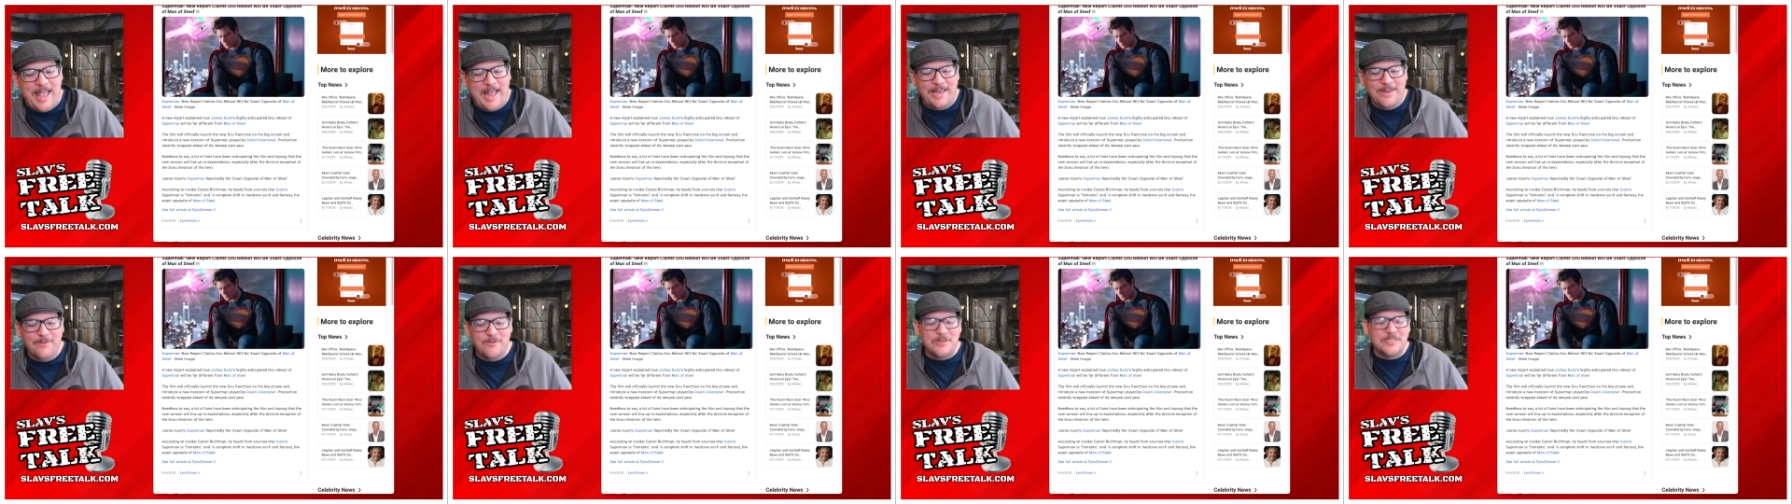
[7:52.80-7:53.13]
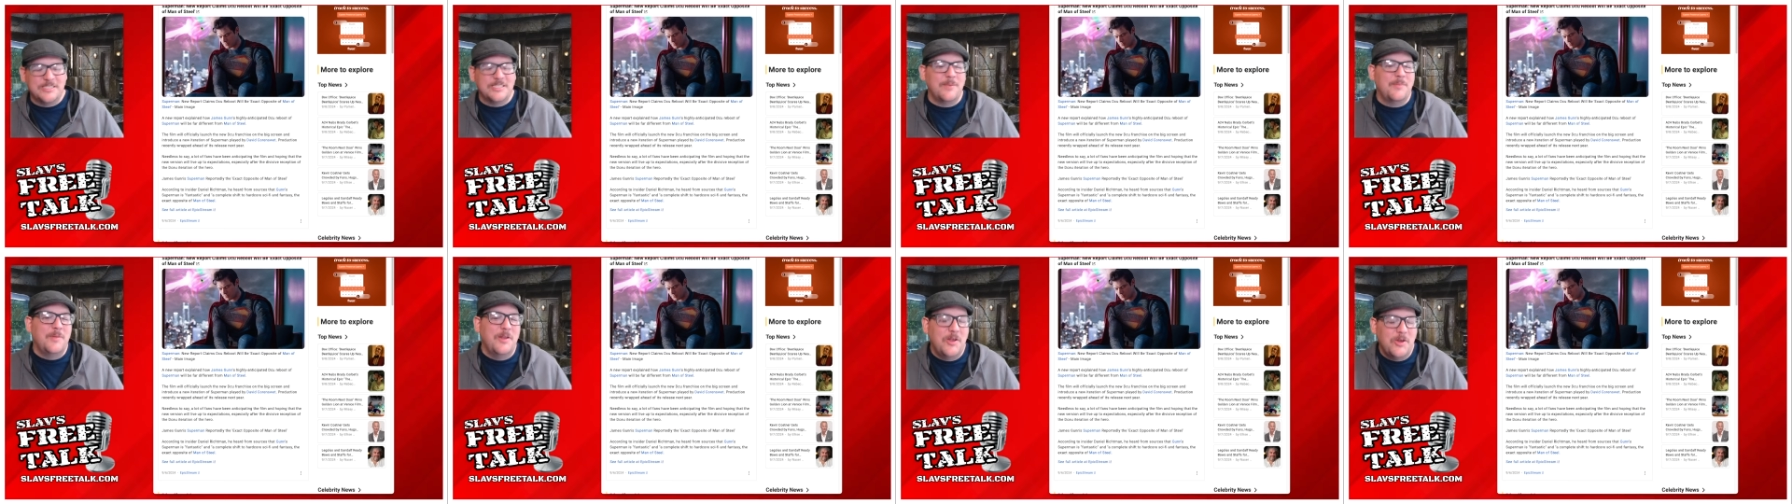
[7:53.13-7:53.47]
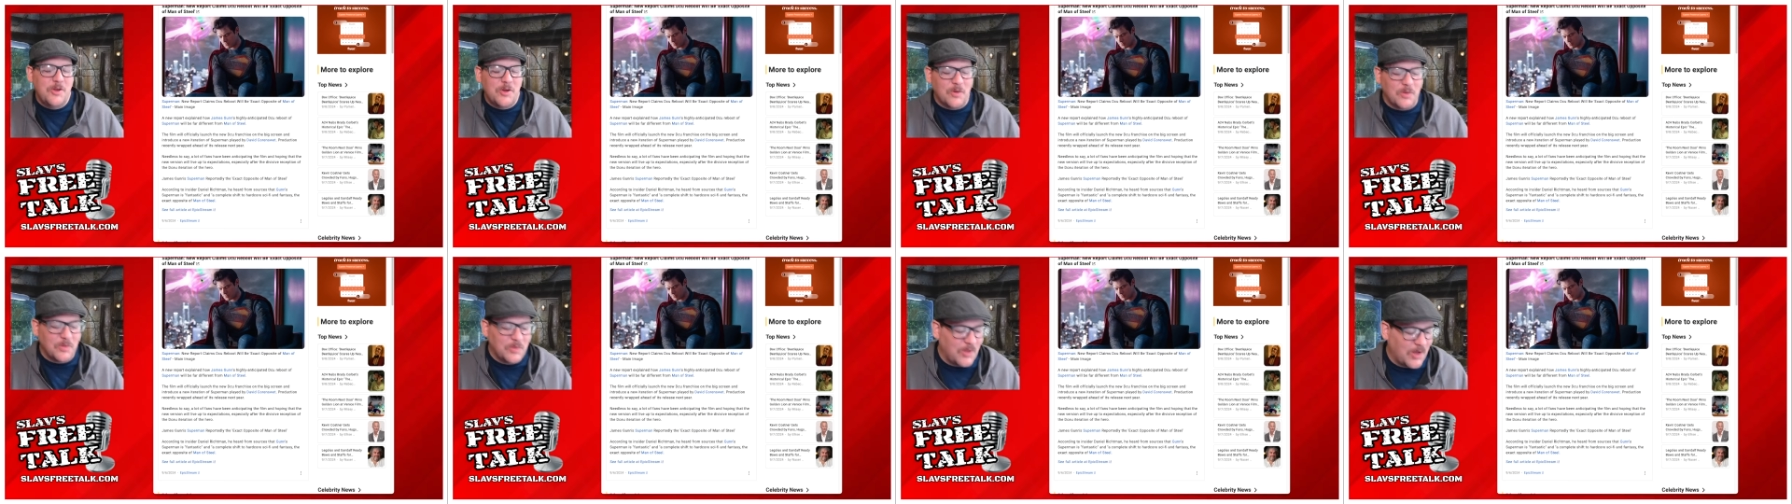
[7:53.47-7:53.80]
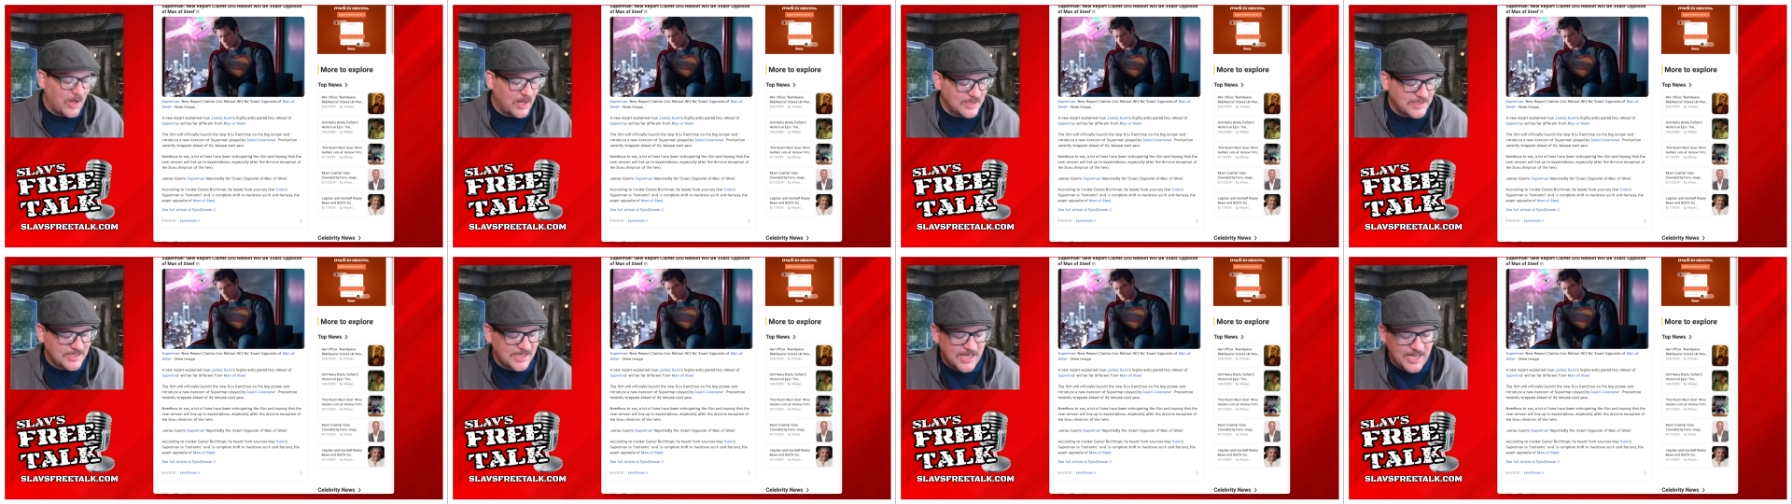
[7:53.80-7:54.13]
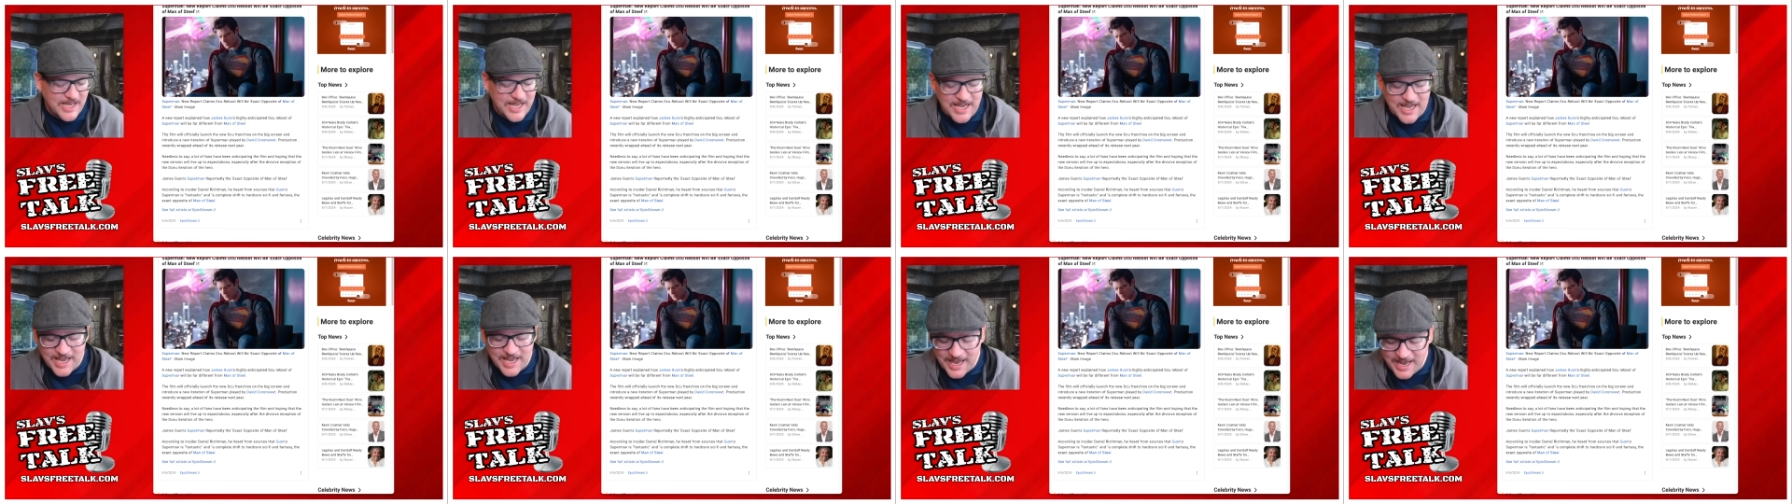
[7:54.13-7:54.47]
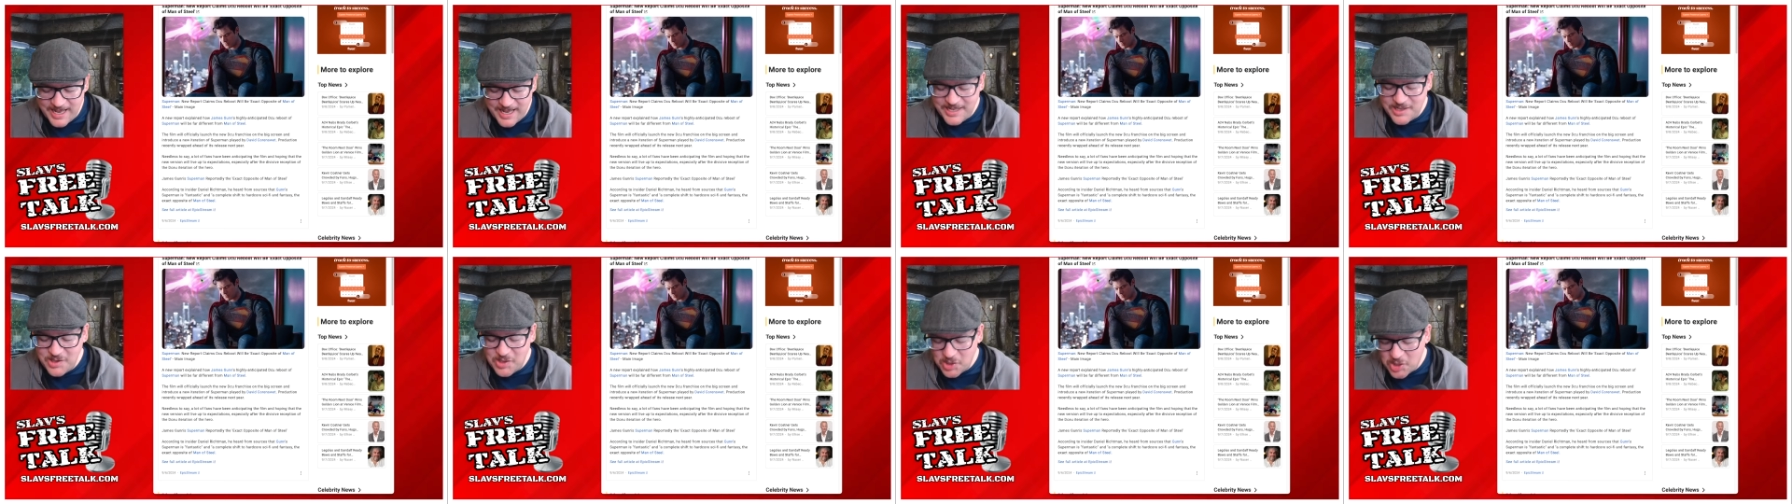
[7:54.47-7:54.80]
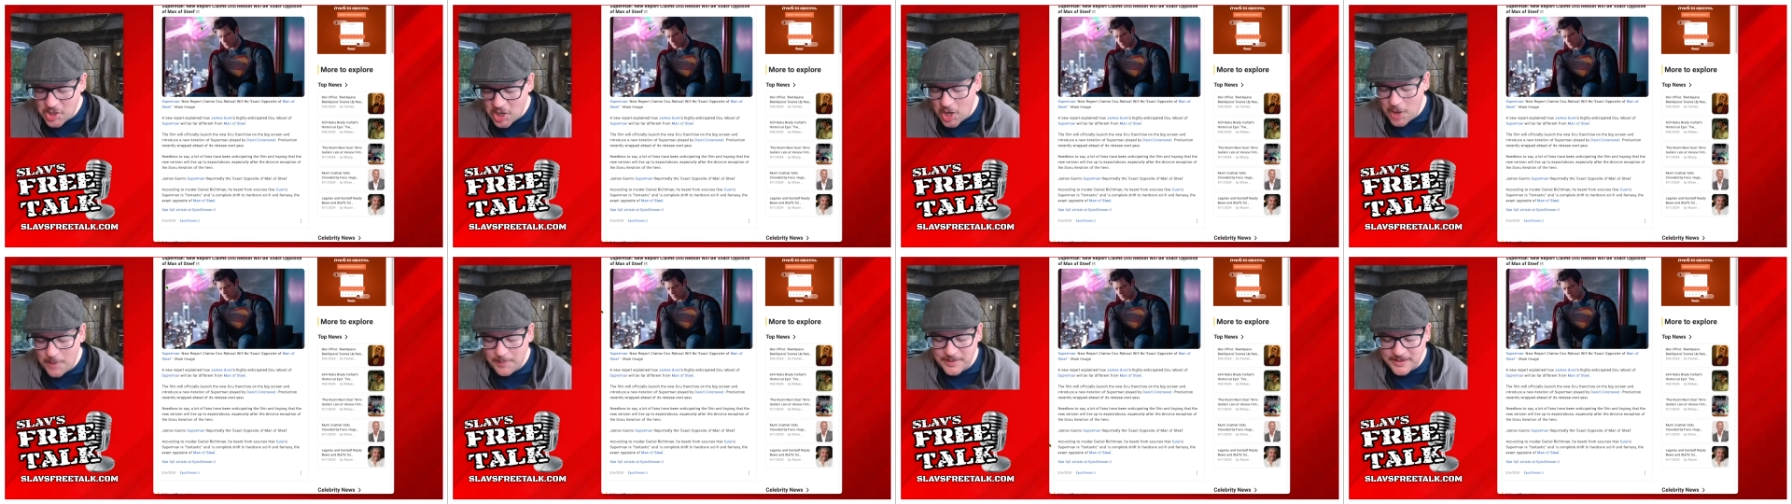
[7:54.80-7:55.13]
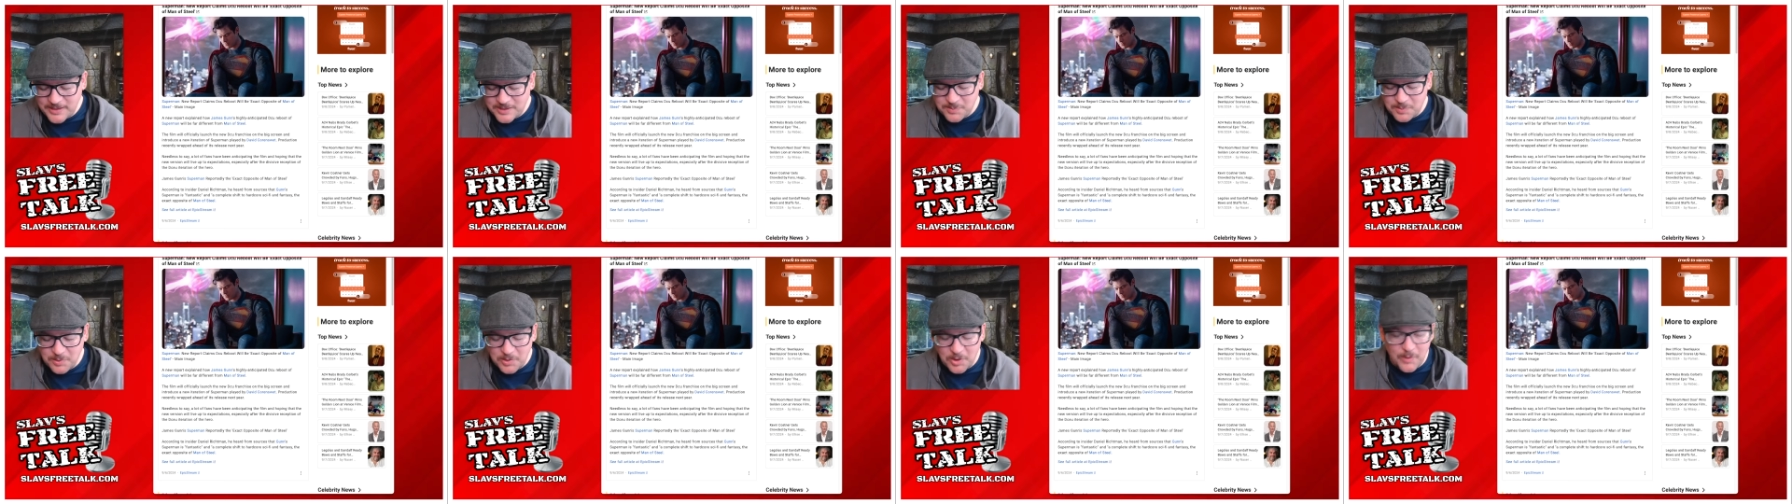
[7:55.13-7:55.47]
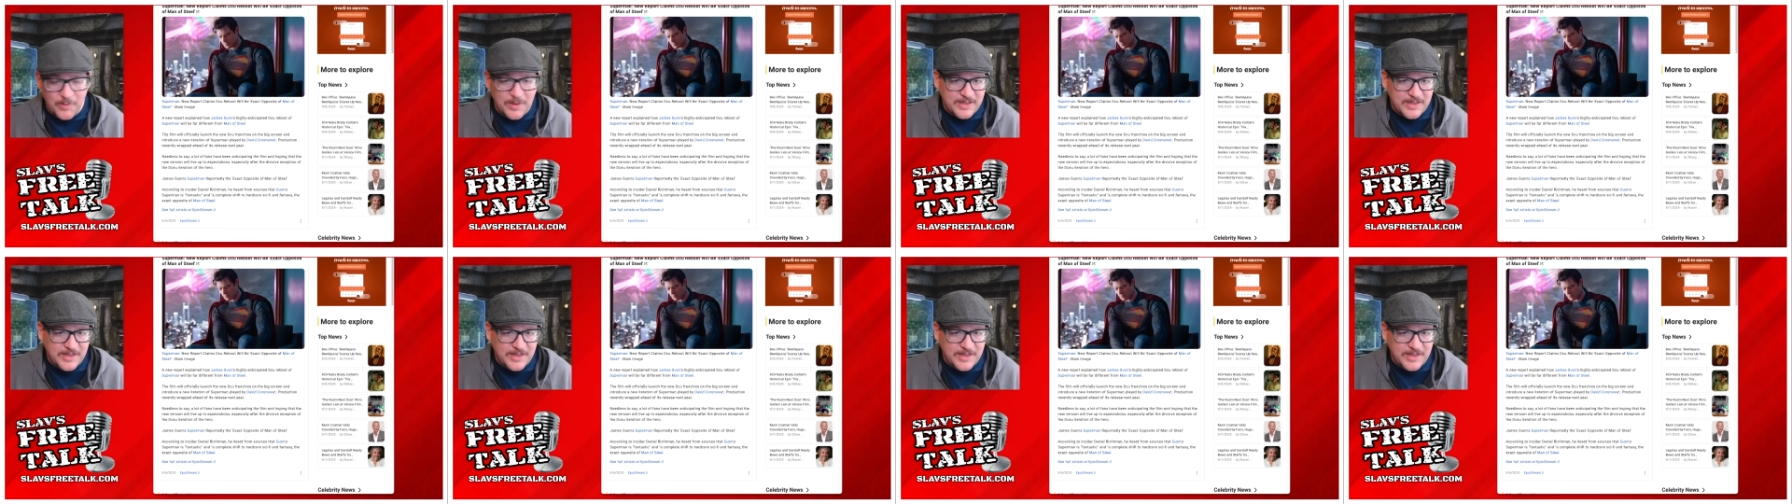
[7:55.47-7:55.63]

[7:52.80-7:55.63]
Anyways, let me know your thoughts in the comments below.